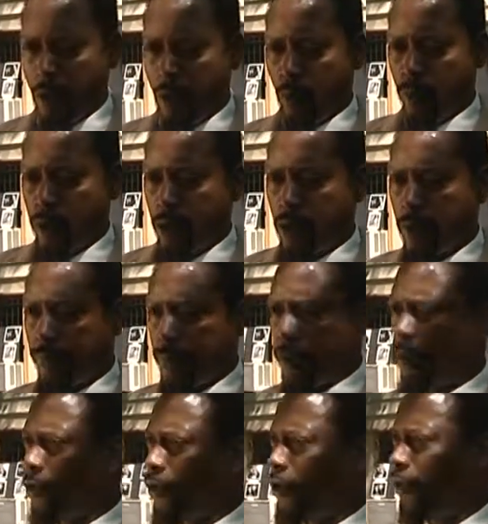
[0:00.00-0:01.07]
When he converted
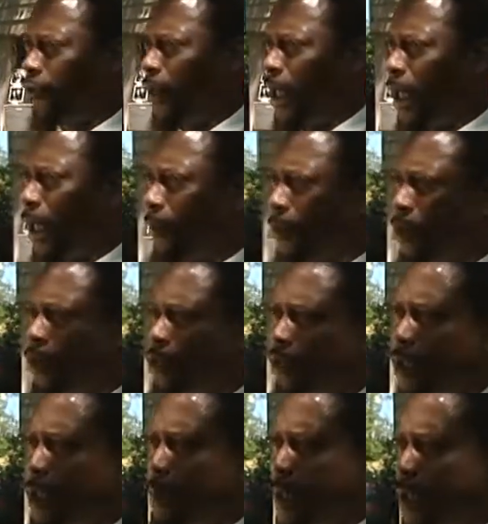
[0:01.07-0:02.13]
to Islam, you know, his
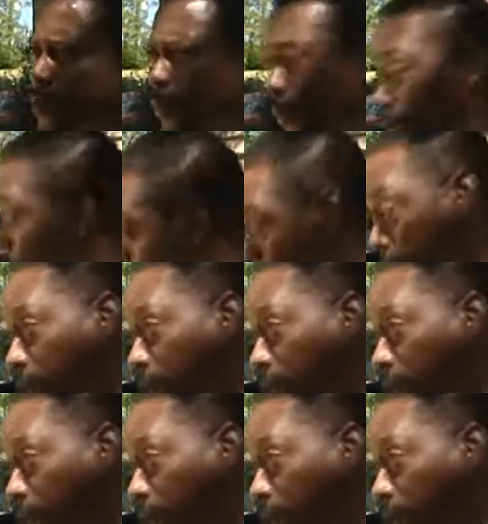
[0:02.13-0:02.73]
slave man, he was a slave,